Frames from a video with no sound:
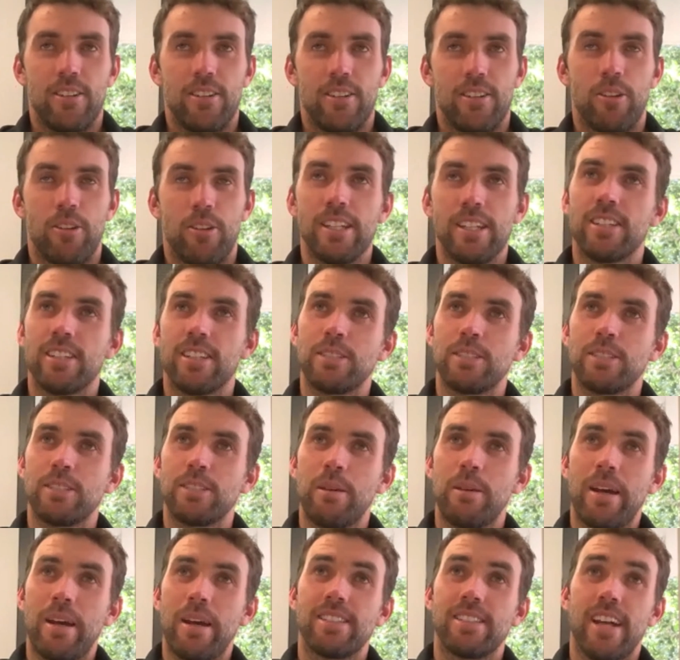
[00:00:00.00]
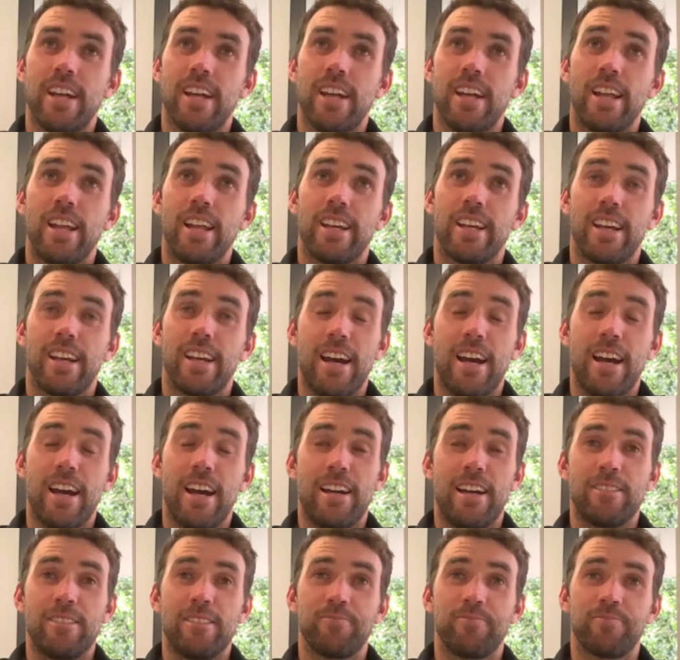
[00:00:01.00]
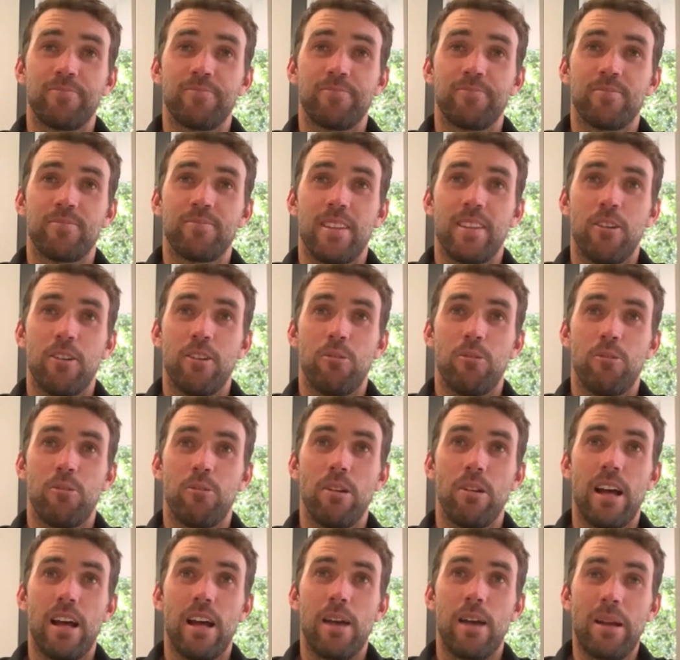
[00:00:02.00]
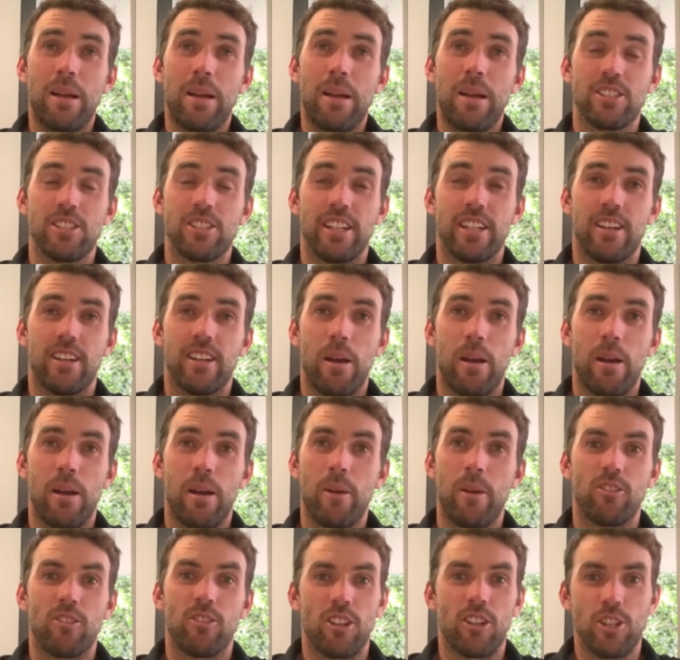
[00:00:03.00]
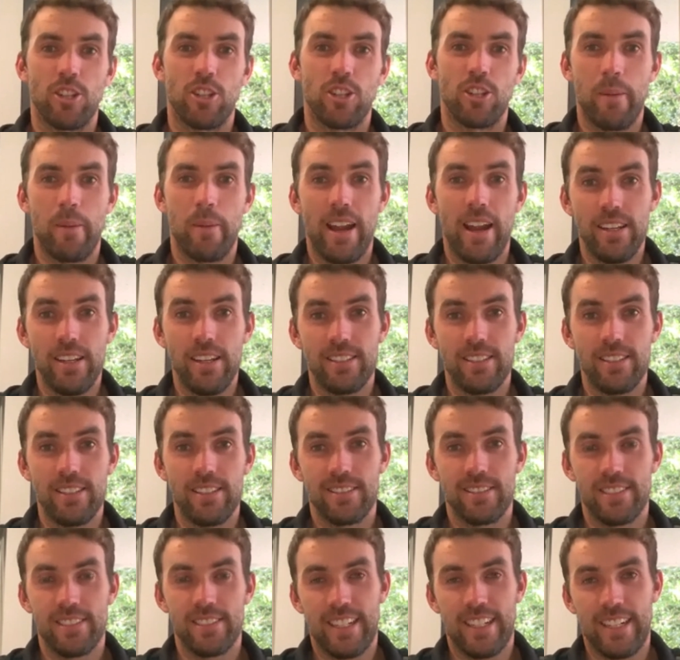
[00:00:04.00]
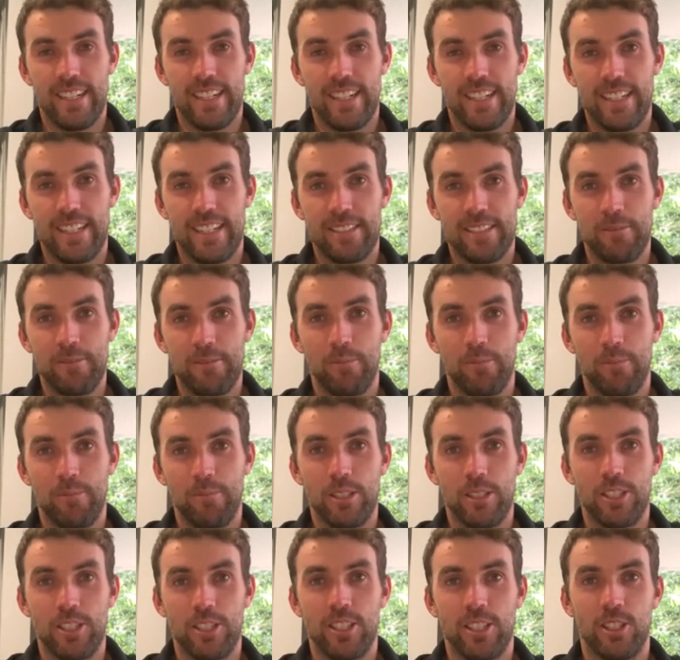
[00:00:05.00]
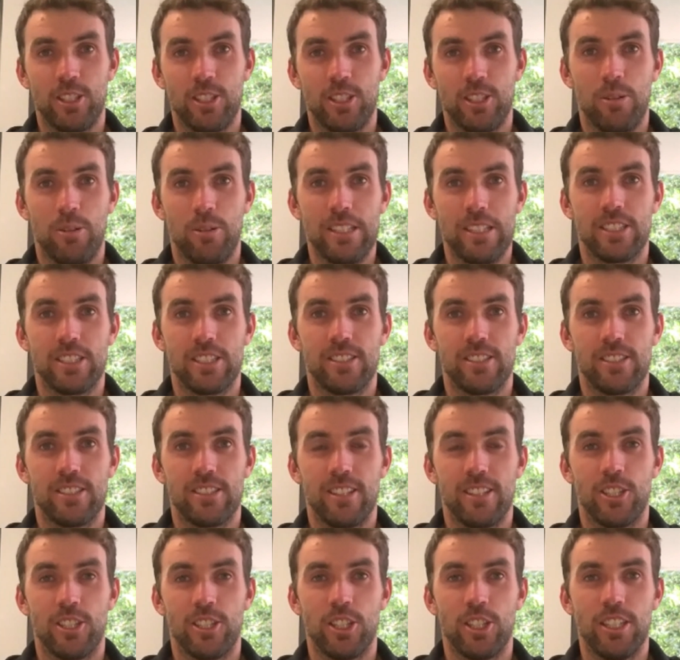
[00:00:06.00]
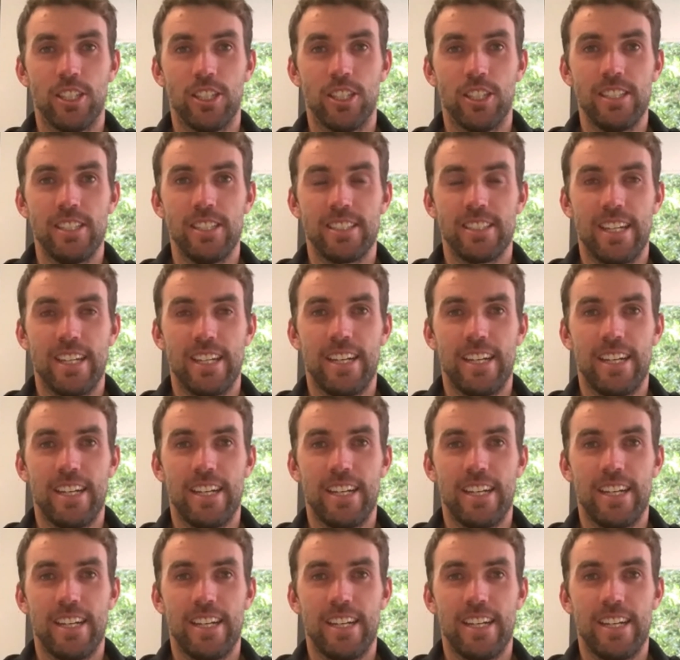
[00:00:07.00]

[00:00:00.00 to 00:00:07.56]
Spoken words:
What excites me about sailing? Well, I'm not too bad at it, which is always good.